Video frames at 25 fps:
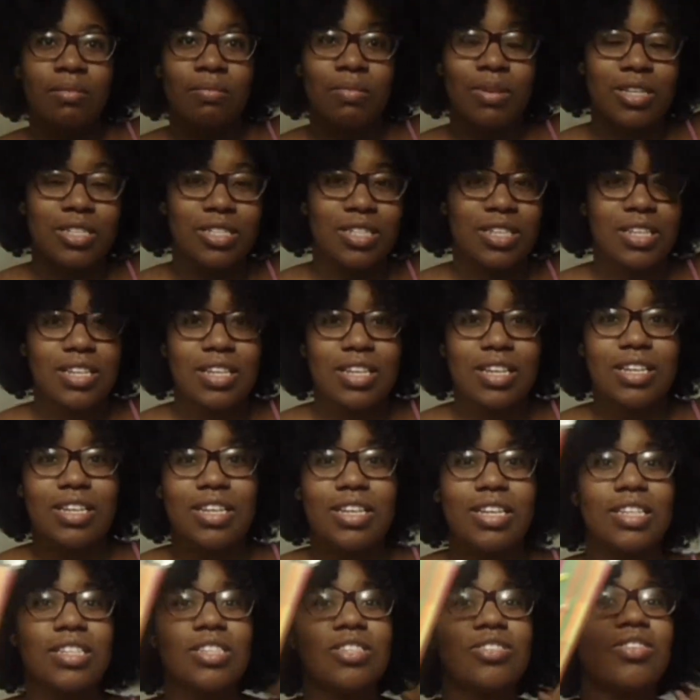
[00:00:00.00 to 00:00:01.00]
but she did
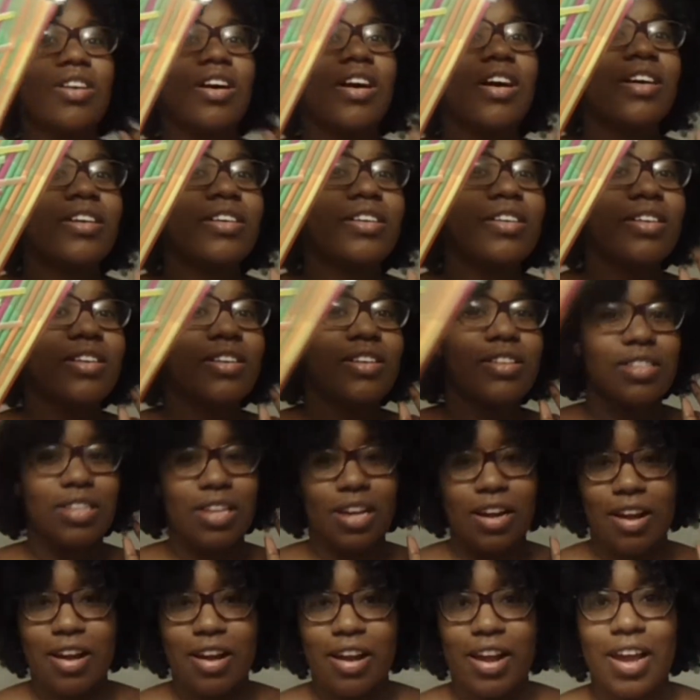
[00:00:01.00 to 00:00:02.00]
these straw curls
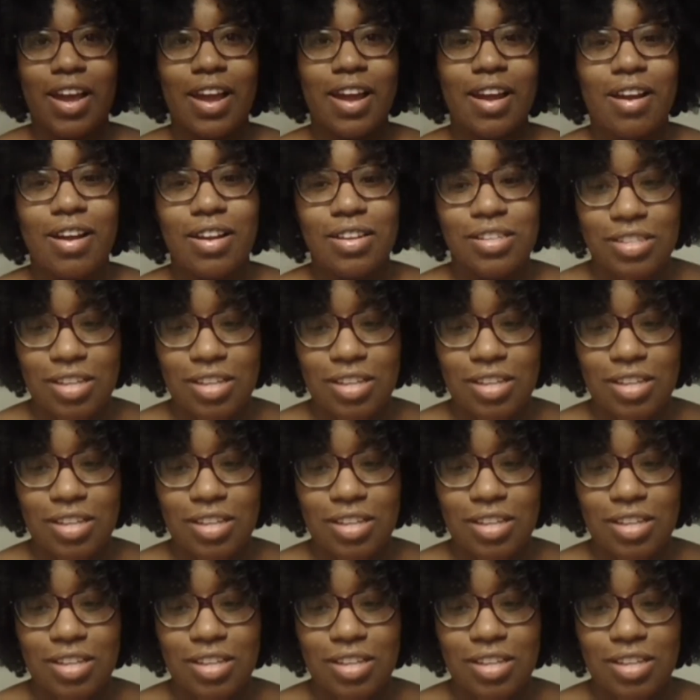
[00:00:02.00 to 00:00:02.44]
in her hair.